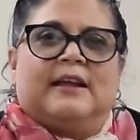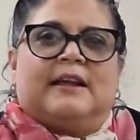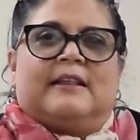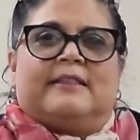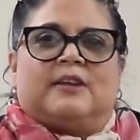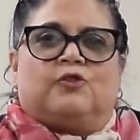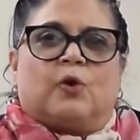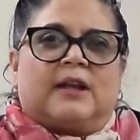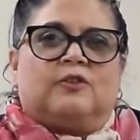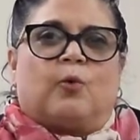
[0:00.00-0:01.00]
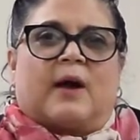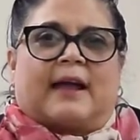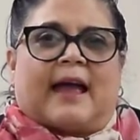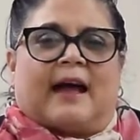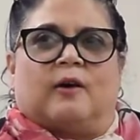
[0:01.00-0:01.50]
they took into
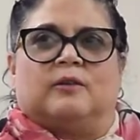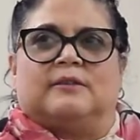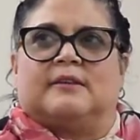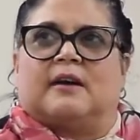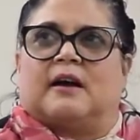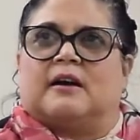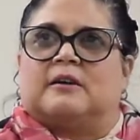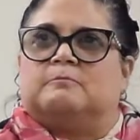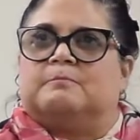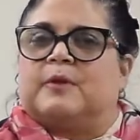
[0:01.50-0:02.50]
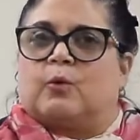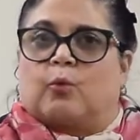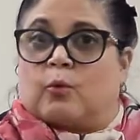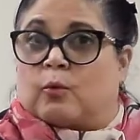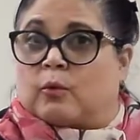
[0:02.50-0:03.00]
account
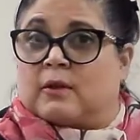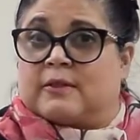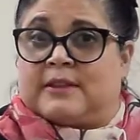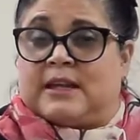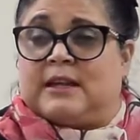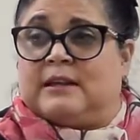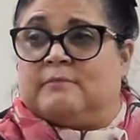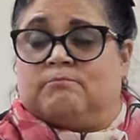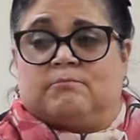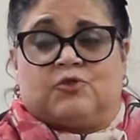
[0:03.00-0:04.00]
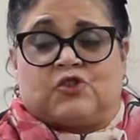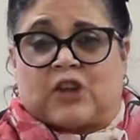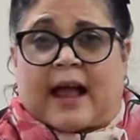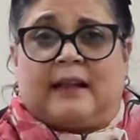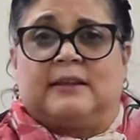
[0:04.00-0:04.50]
the
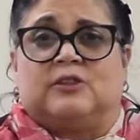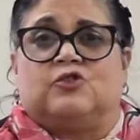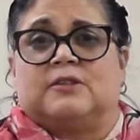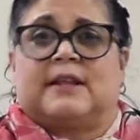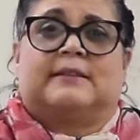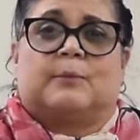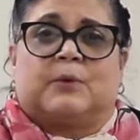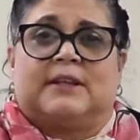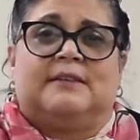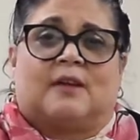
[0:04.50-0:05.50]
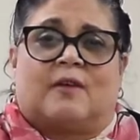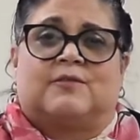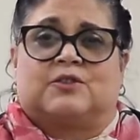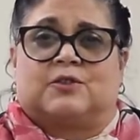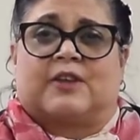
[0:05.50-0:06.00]
challenge that the police
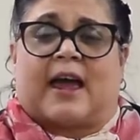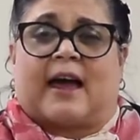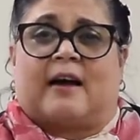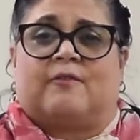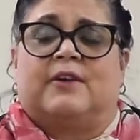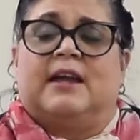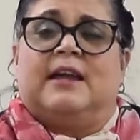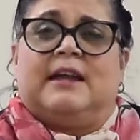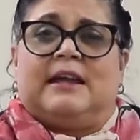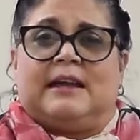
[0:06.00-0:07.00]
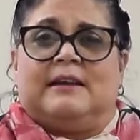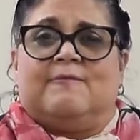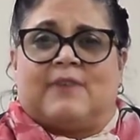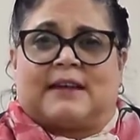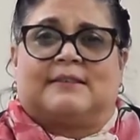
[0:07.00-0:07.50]
officers have in
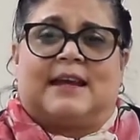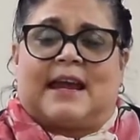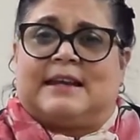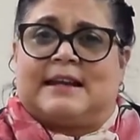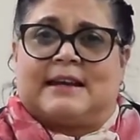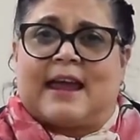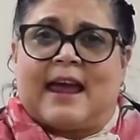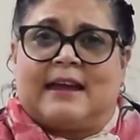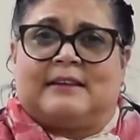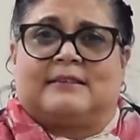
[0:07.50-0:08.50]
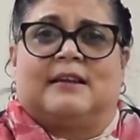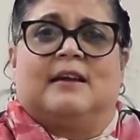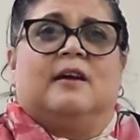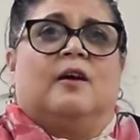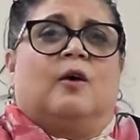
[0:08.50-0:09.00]
investigating a case.
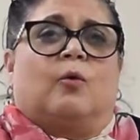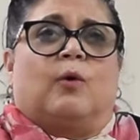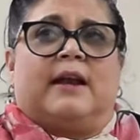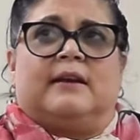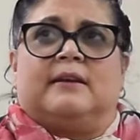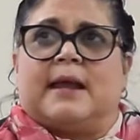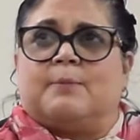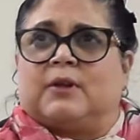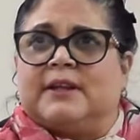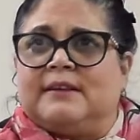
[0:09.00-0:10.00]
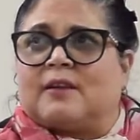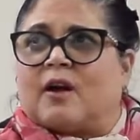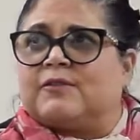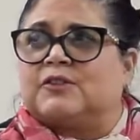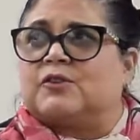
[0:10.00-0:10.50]
When a police
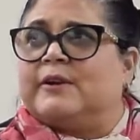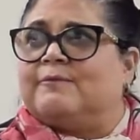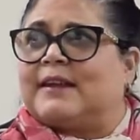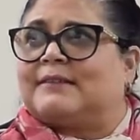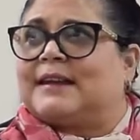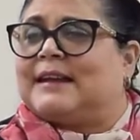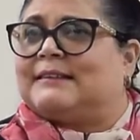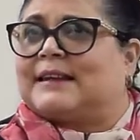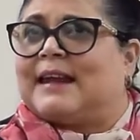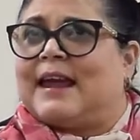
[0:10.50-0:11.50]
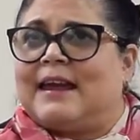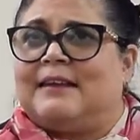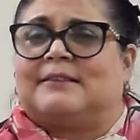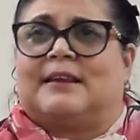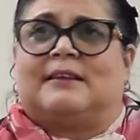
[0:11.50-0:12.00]
officer investigates a
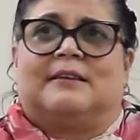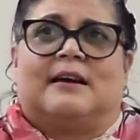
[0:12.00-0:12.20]
case and